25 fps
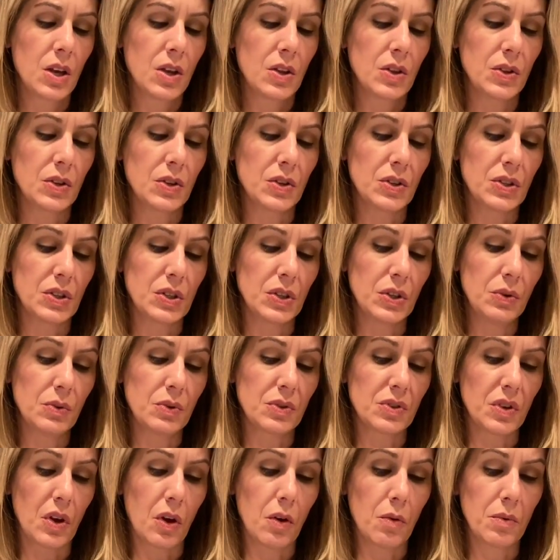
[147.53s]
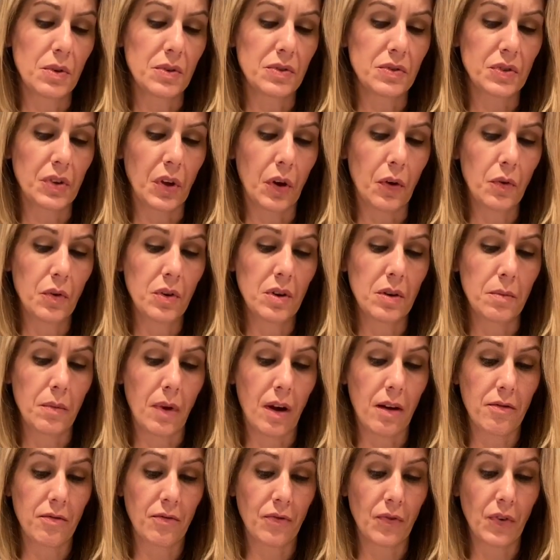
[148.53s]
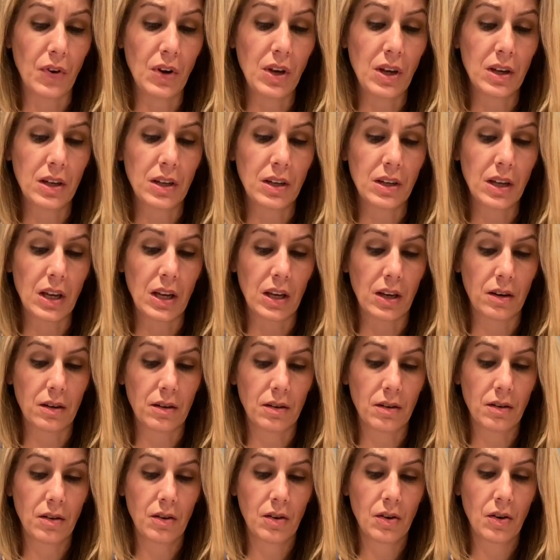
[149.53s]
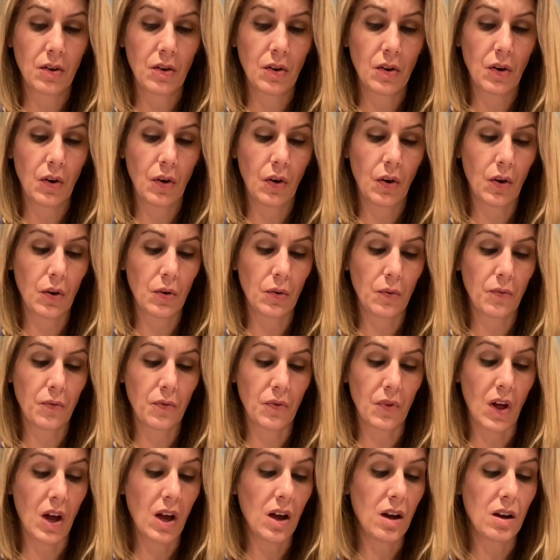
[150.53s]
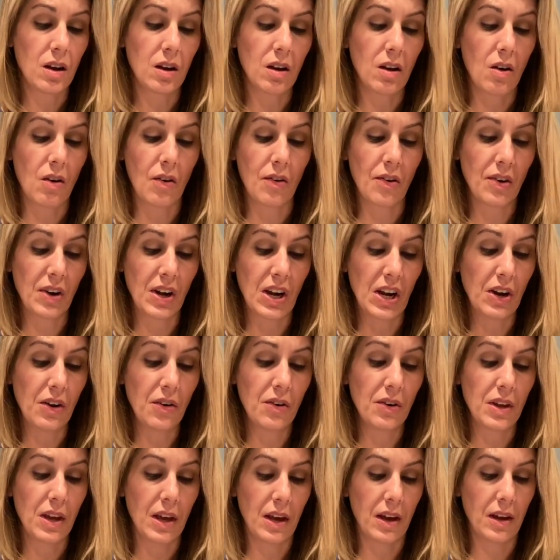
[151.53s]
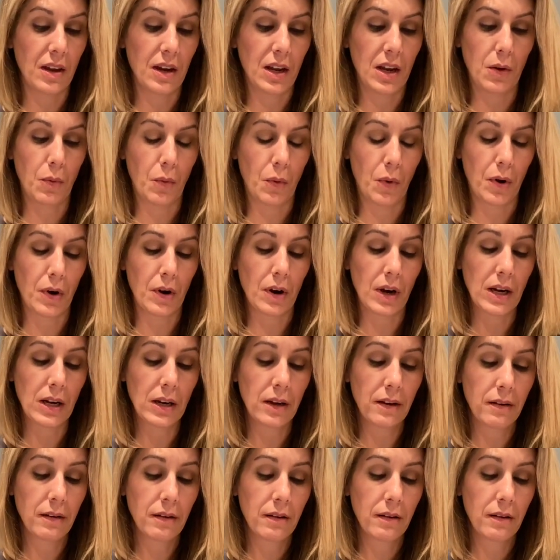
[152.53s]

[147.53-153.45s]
The dew is almost gone and my friend and her flock aren't here yet, he worried.